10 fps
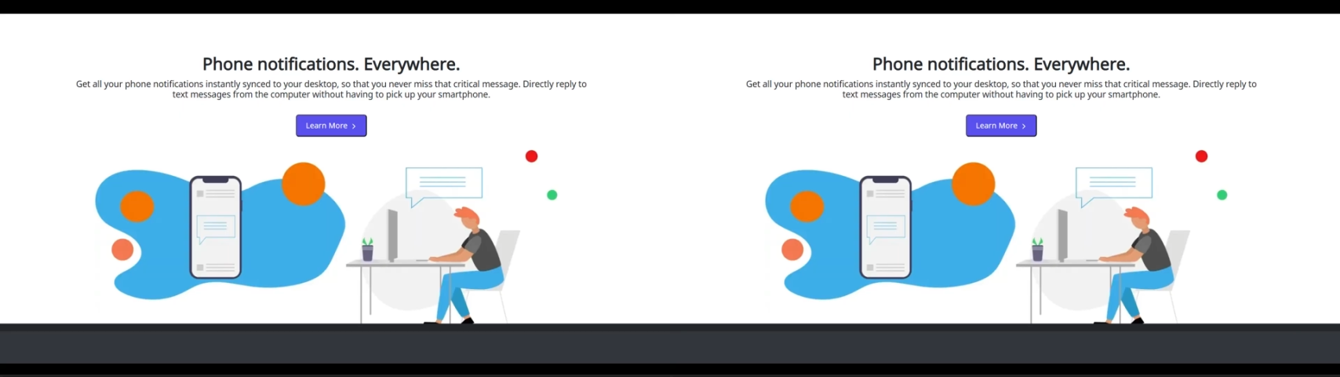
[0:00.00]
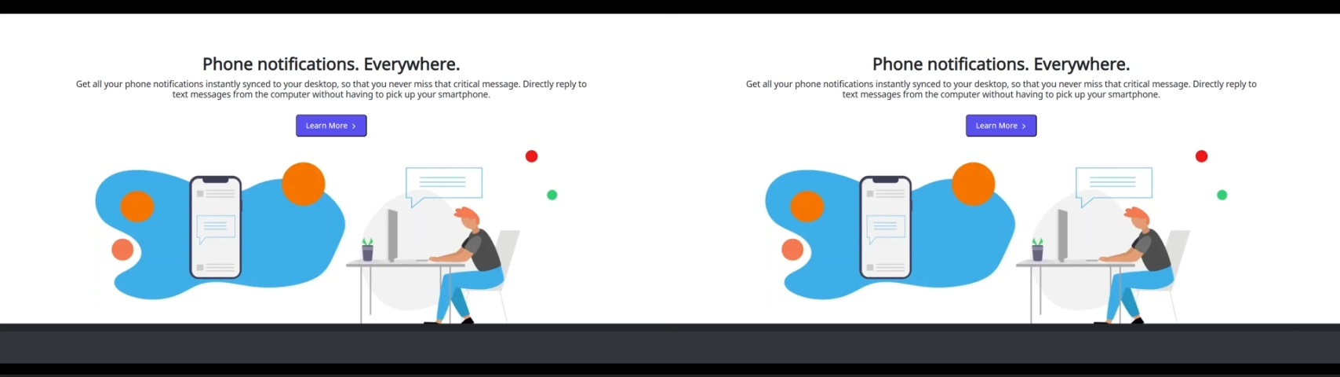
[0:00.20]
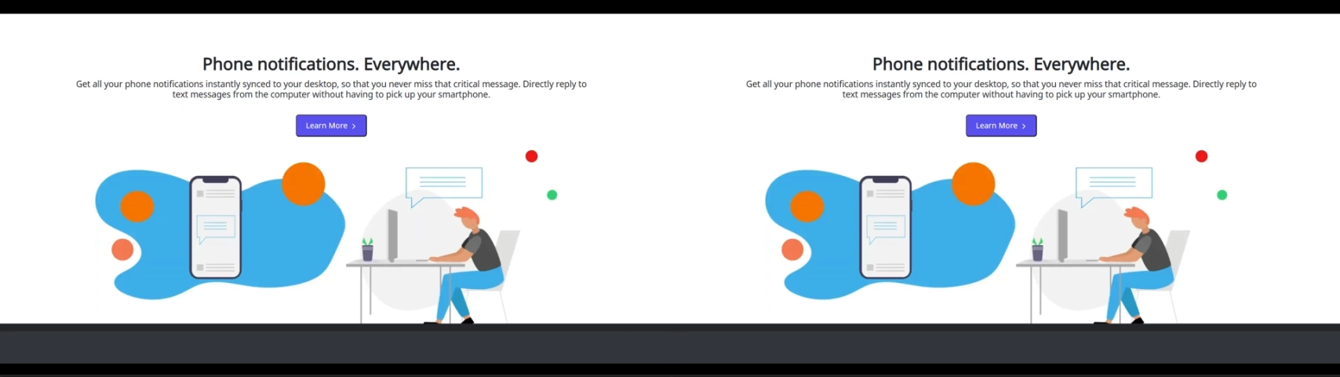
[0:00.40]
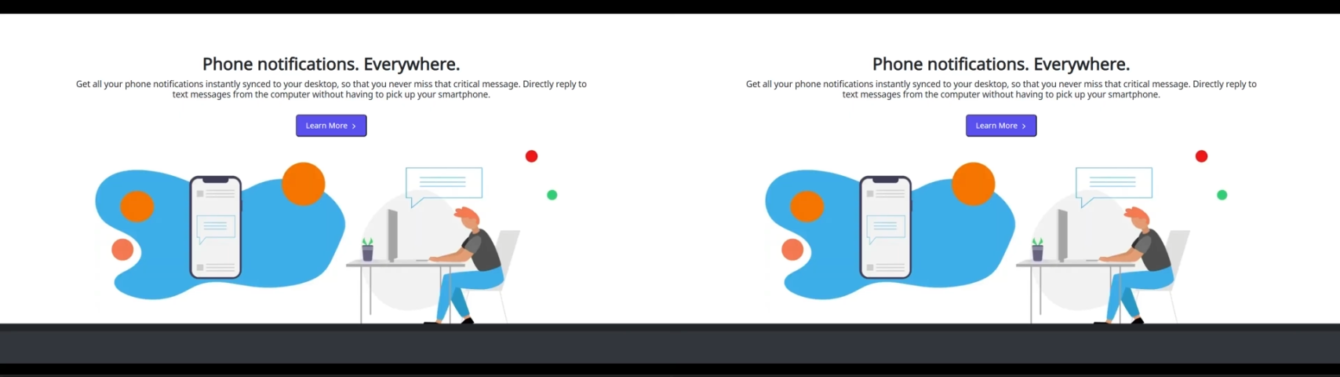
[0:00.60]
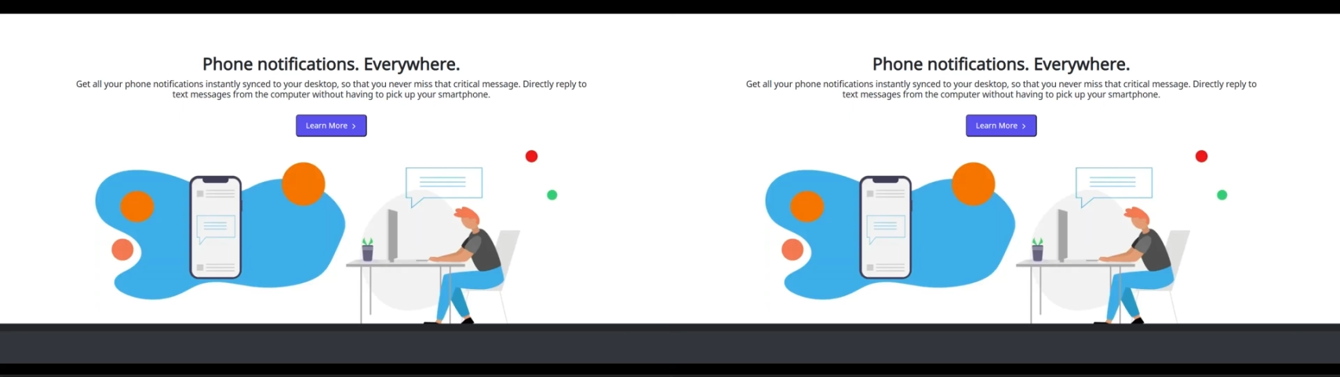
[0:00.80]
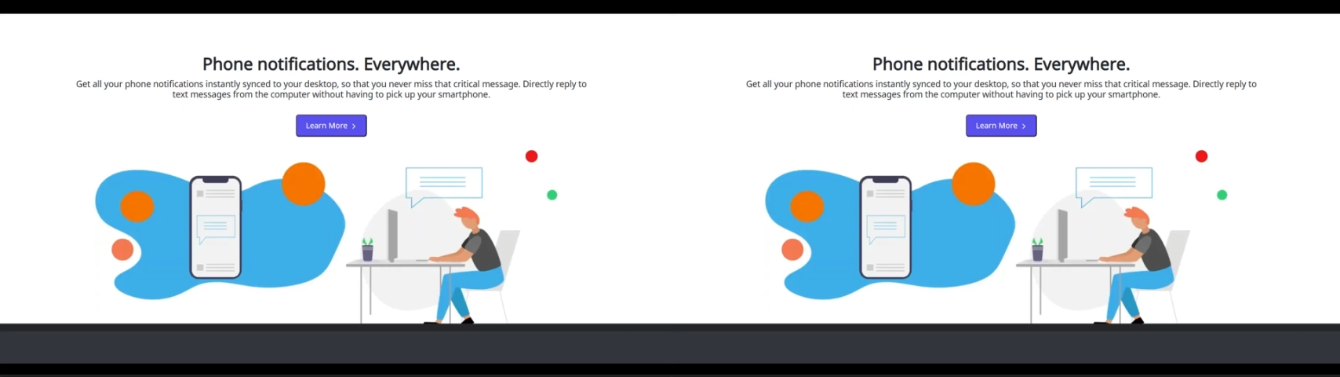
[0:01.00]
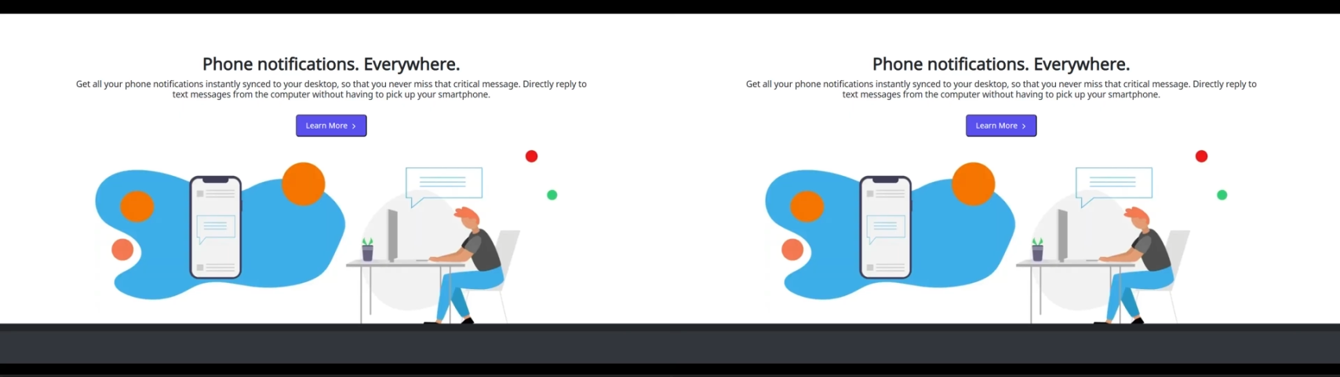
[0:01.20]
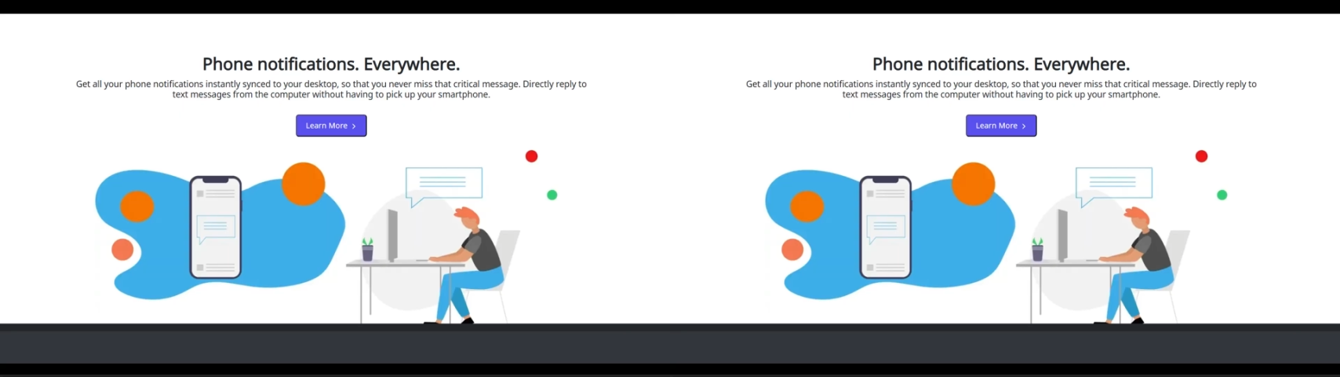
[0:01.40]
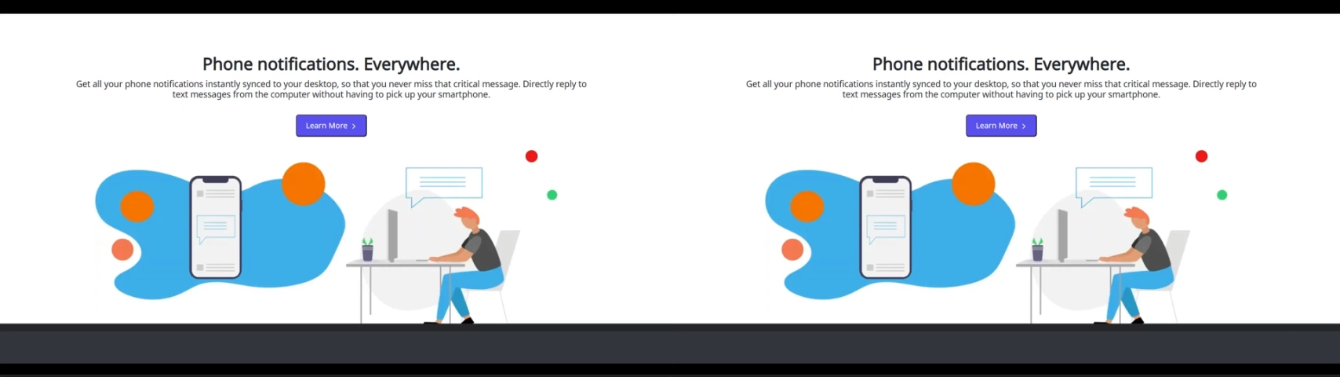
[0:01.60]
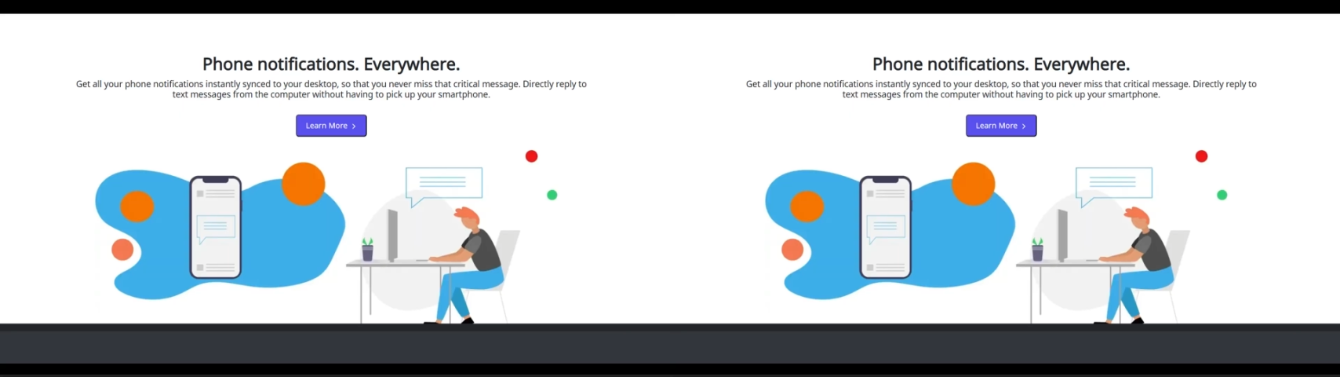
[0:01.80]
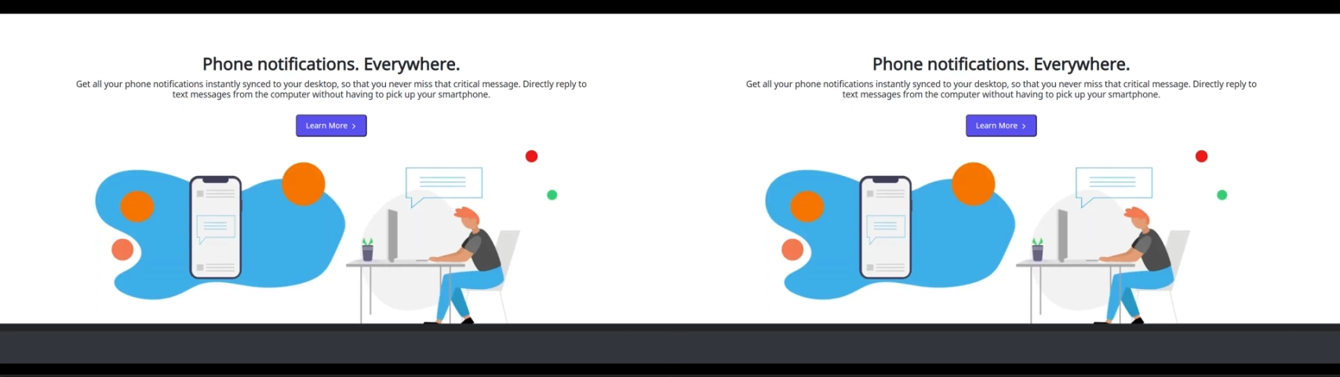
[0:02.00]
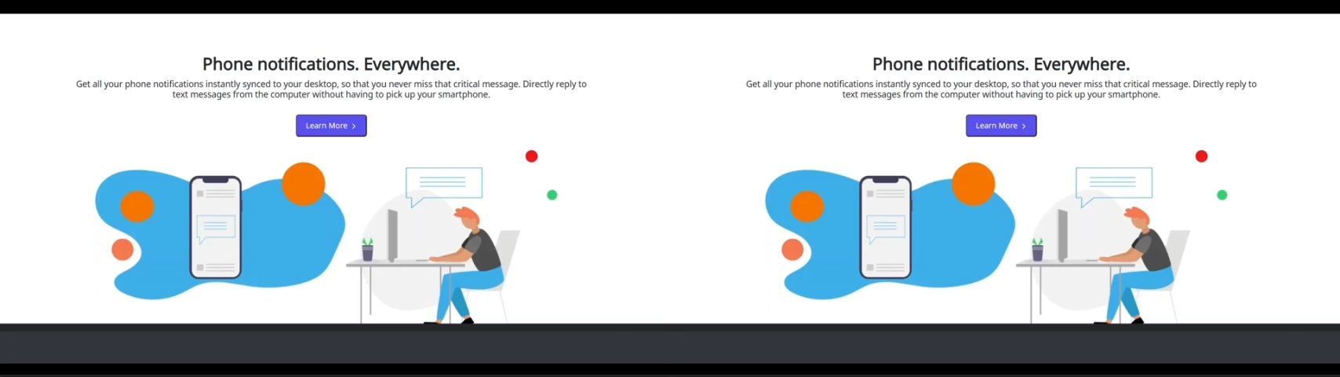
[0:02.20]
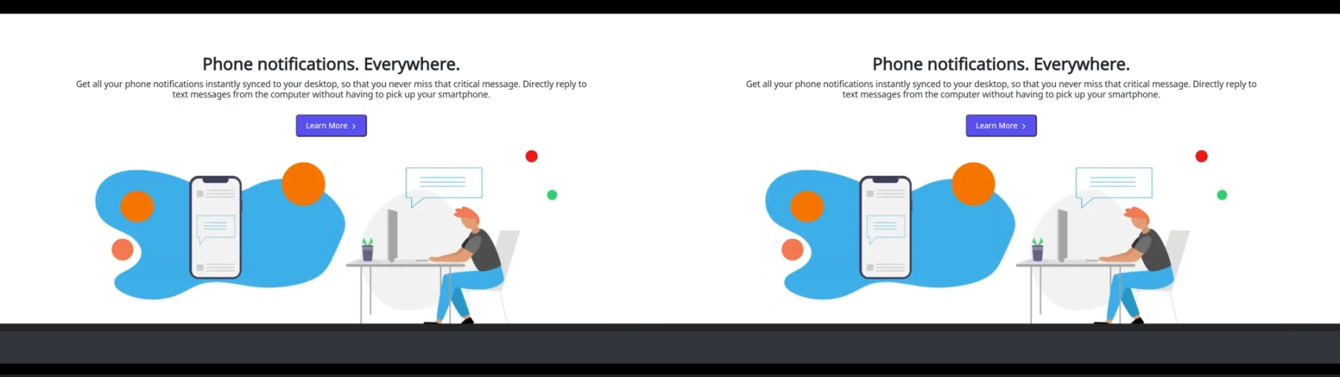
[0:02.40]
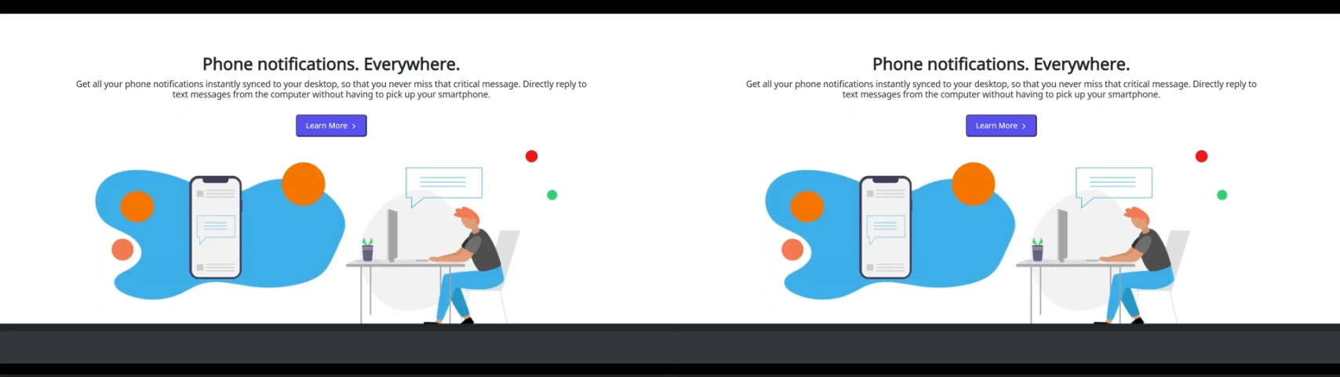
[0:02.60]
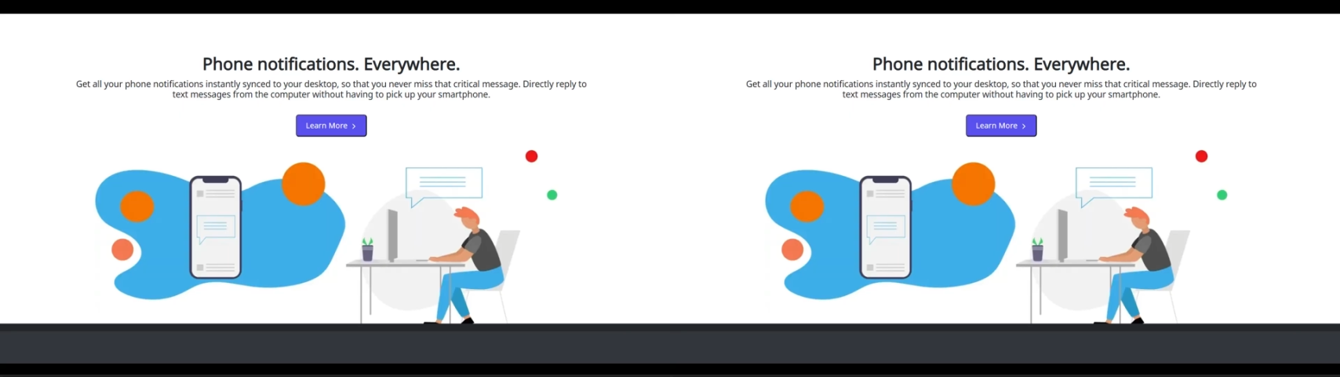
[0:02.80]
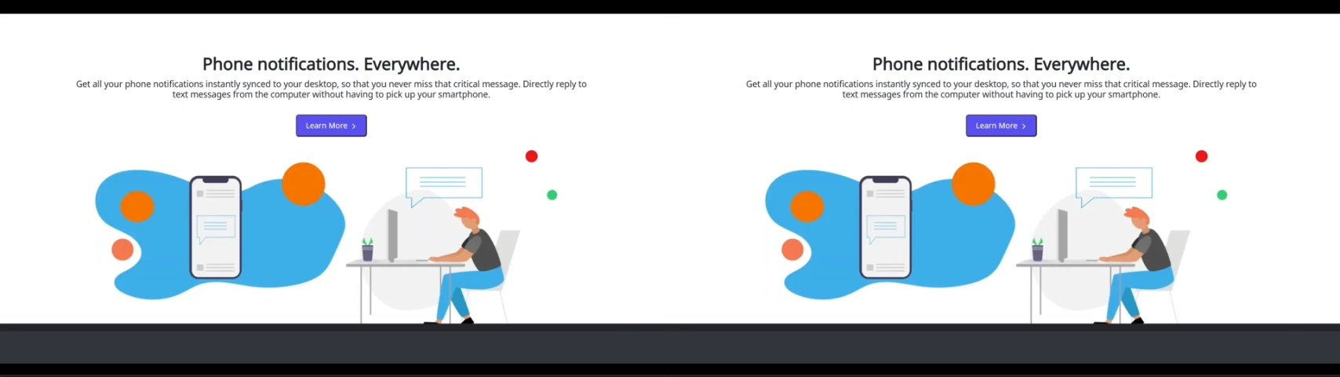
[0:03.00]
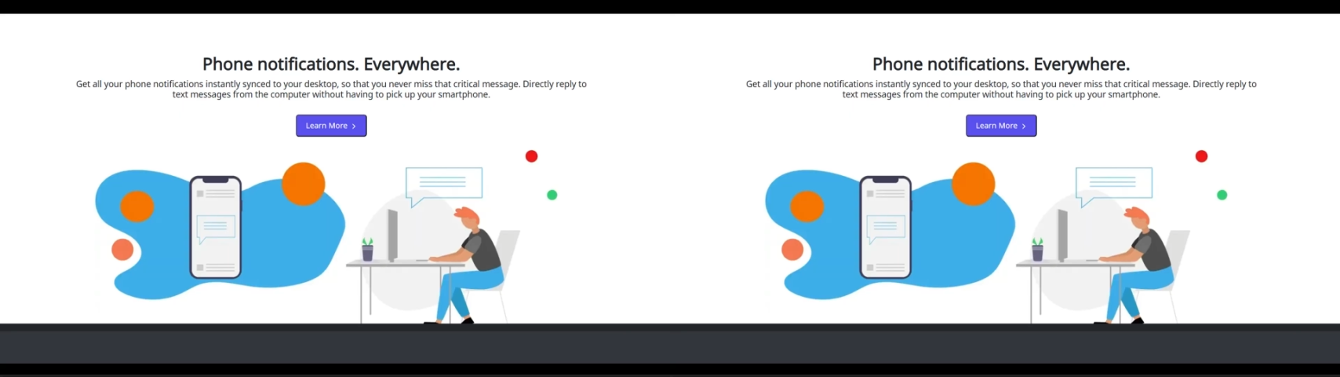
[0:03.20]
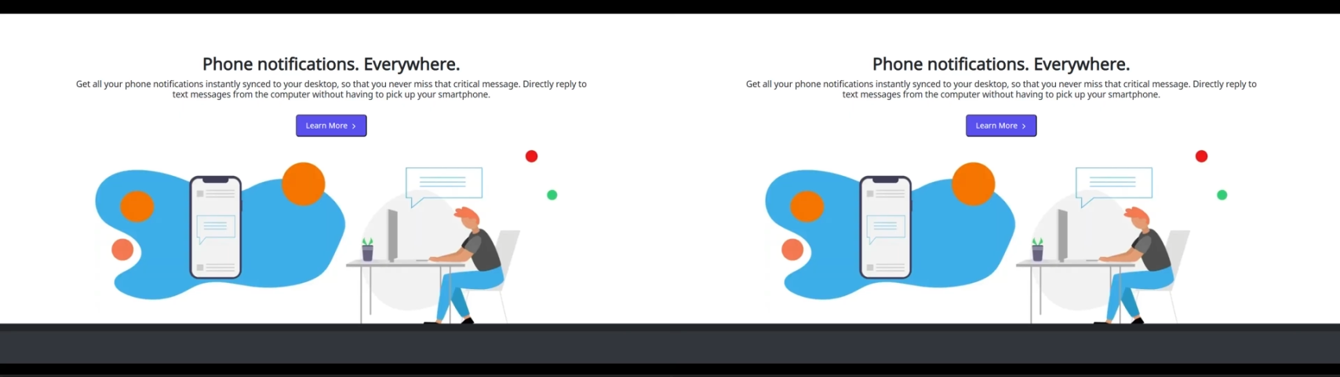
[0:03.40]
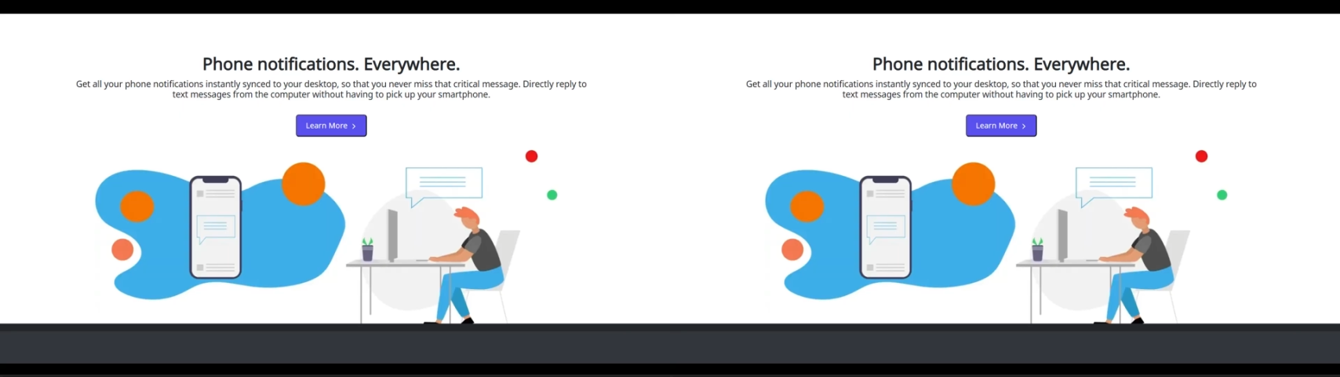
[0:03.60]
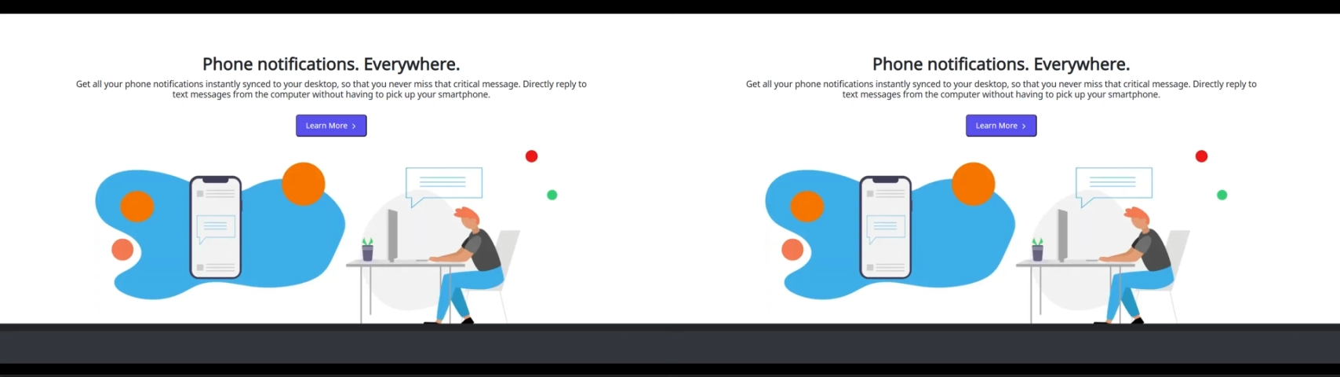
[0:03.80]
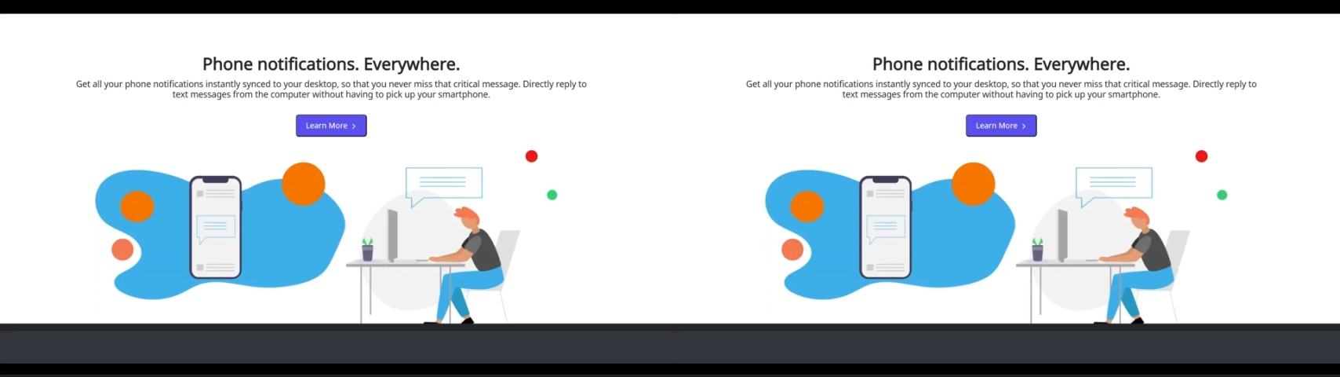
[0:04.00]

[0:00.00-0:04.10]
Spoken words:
(no speaker visible)